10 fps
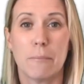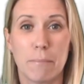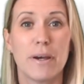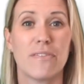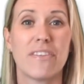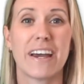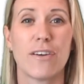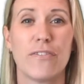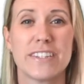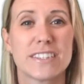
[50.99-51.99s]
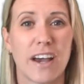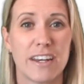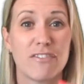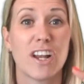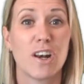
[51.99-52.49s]
put that on the
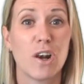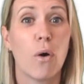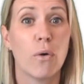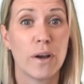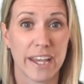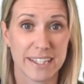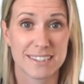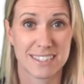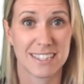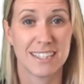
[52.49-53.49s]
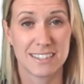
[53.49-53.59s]
side of the longest